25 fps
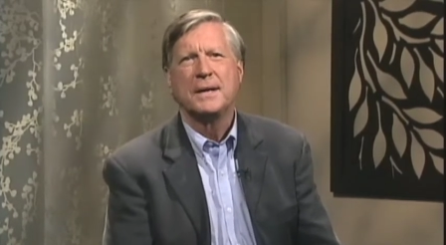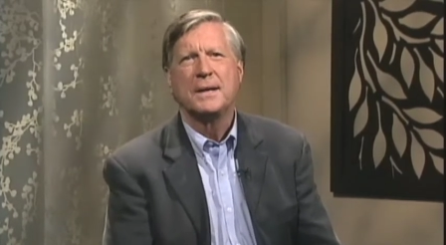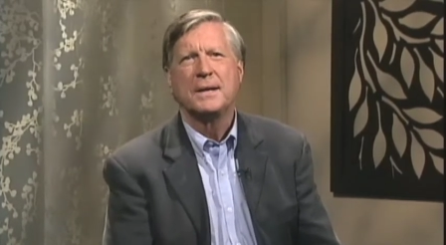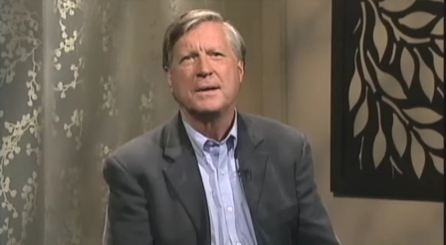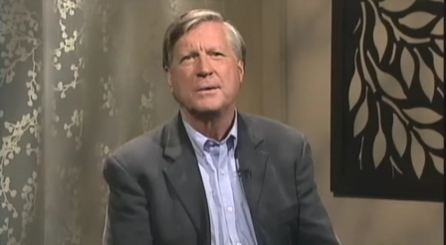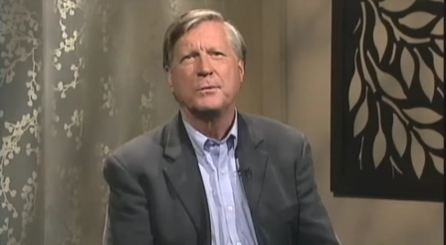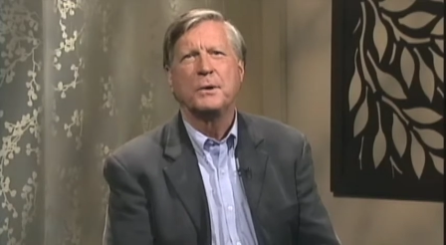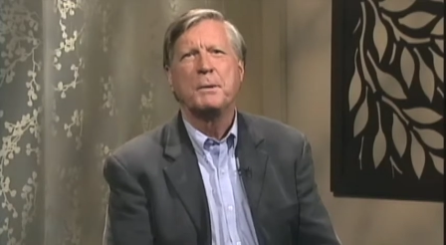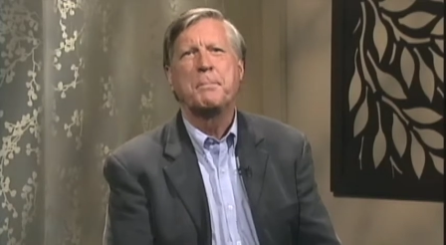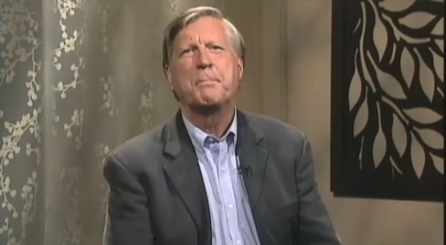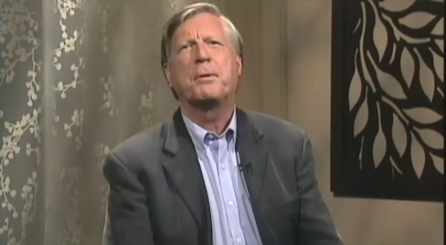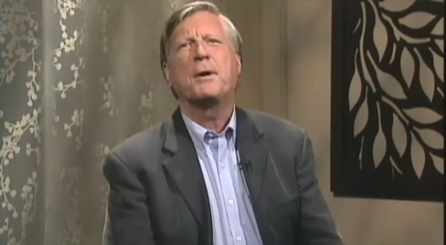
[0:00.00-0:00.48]

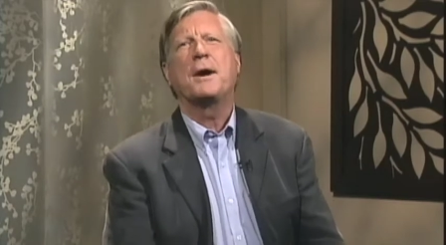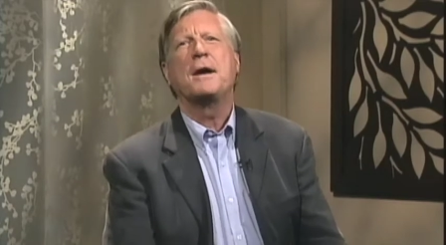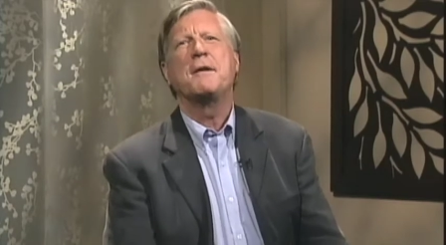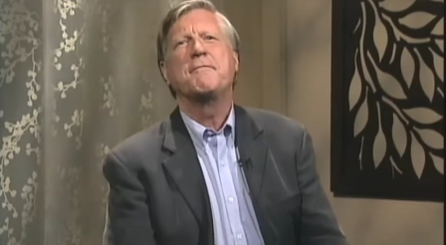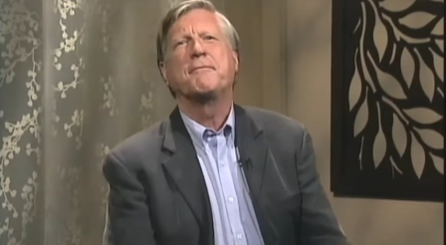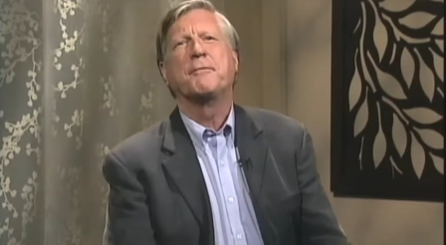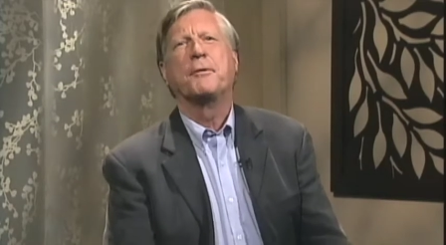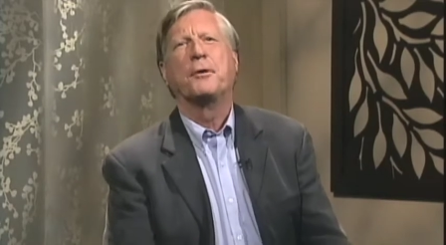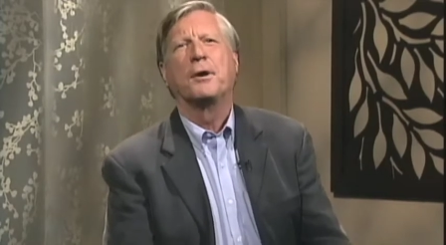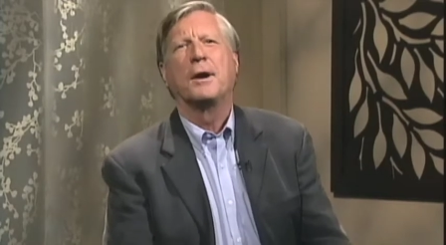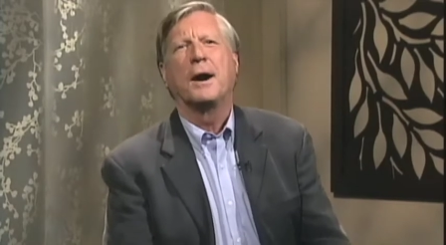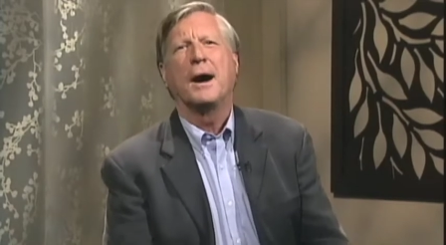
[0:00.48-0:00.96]
We pray
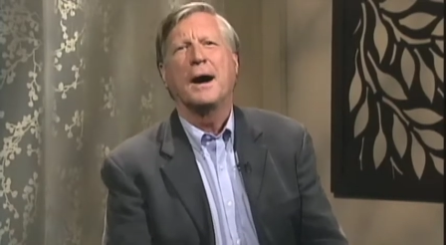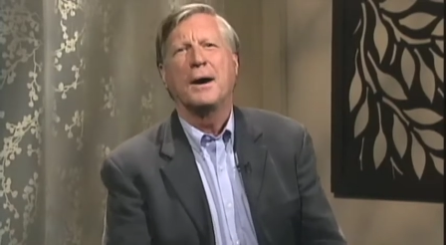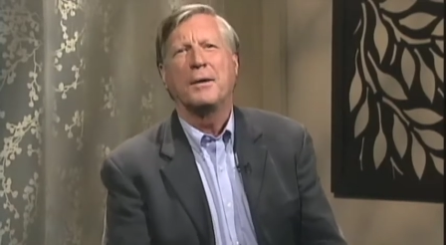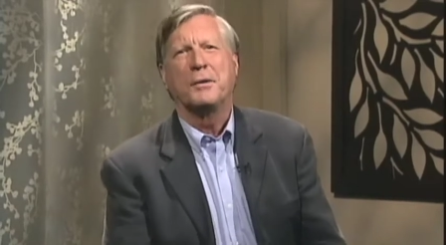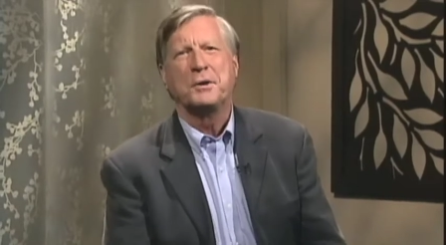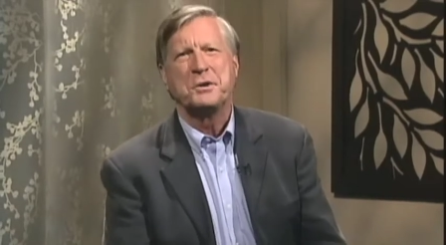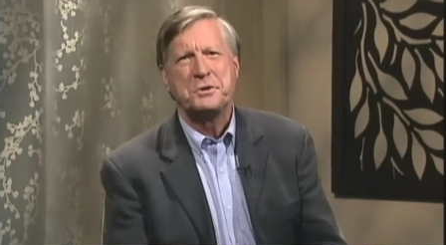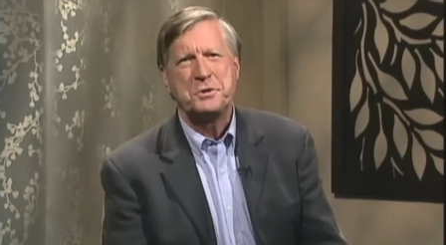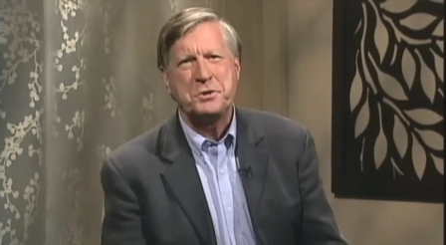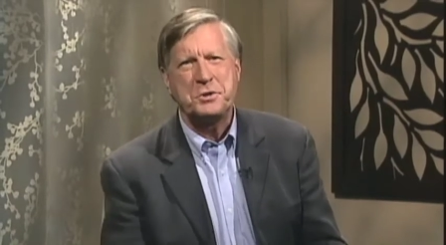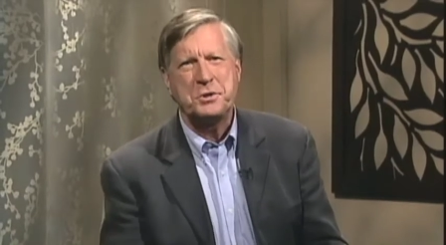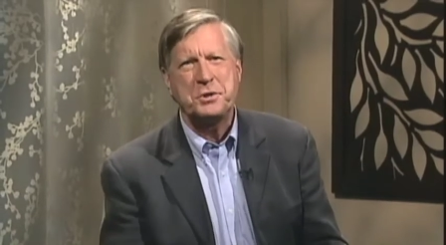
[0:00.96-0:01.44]
for our
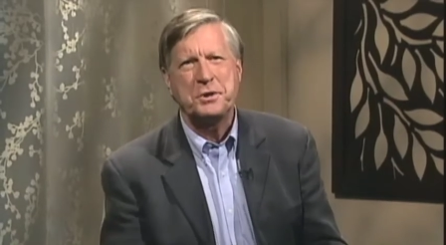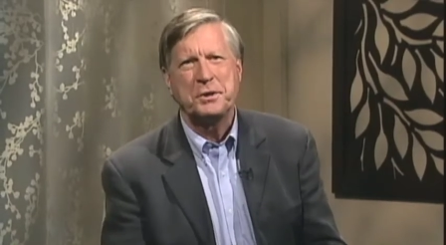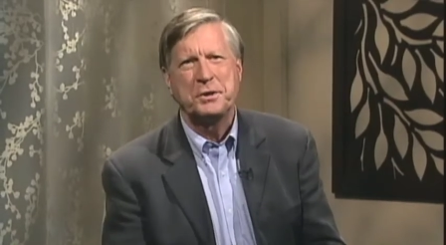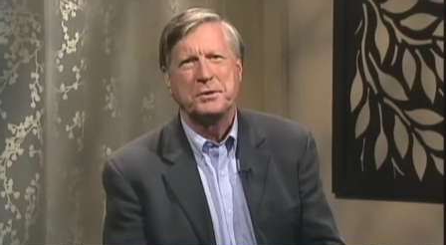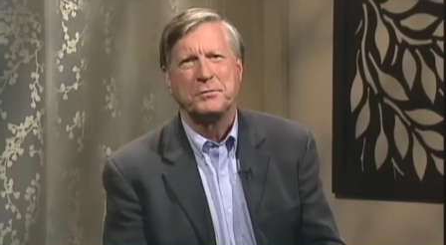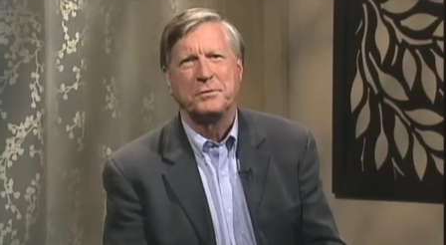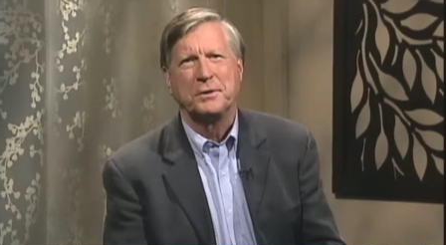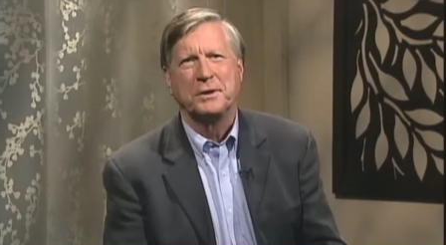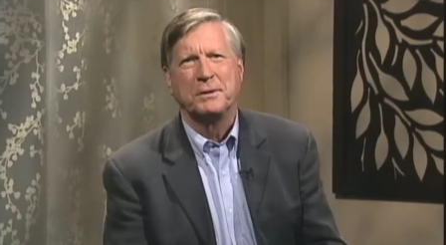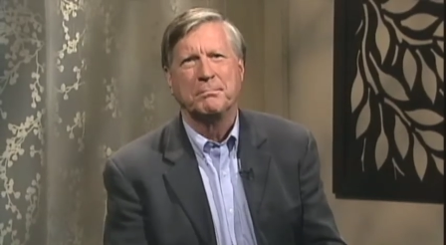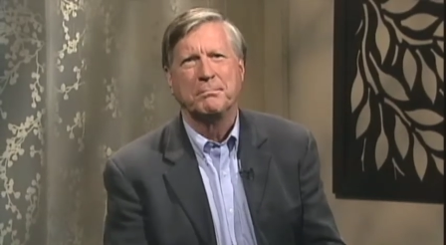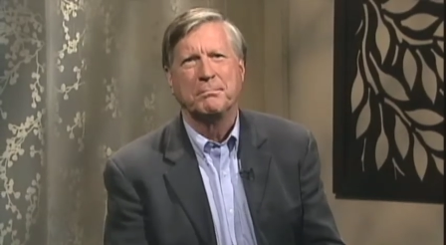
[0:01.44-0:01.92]

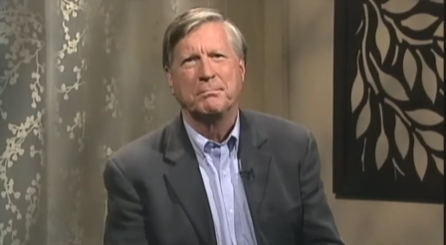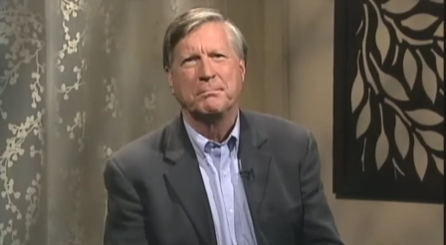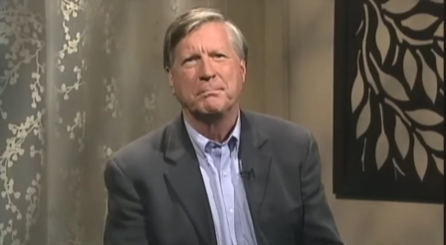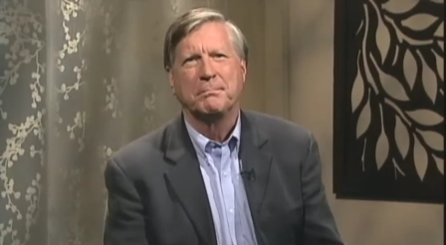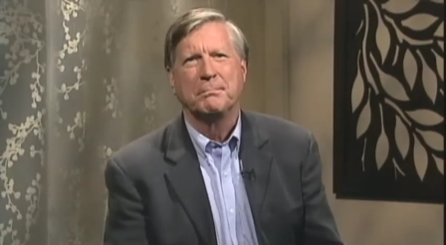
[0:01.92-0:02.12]
children,